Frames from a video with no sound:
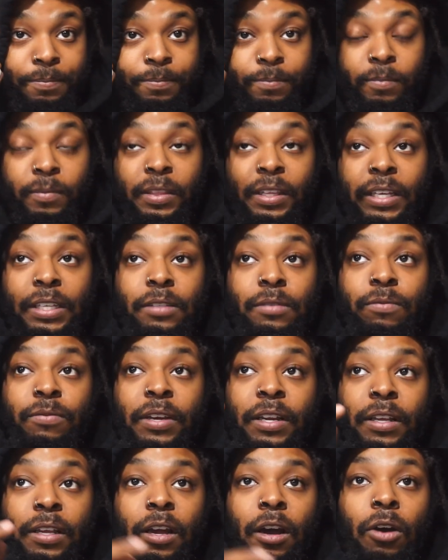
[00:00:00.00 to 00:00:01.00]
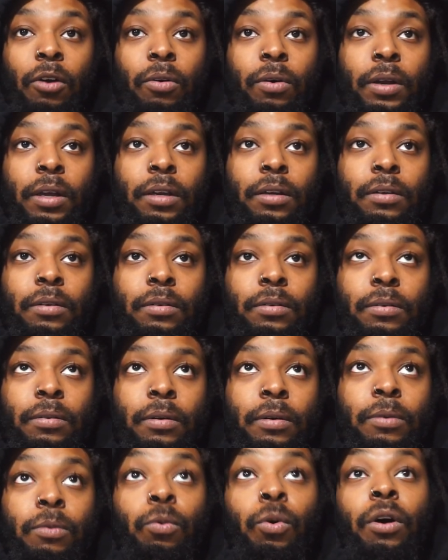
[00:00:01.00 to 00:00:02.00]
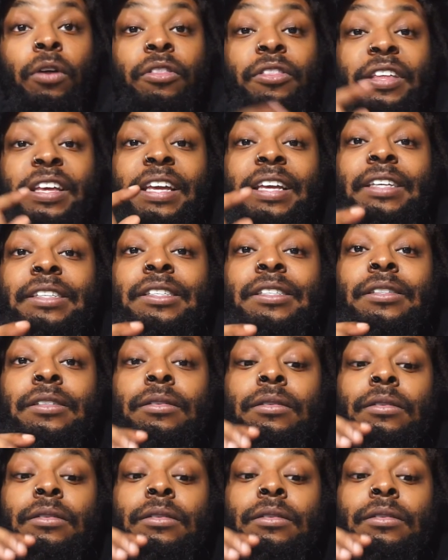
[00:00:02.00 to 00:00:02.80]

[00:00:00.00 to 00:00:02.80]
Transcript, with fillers: This video, well, these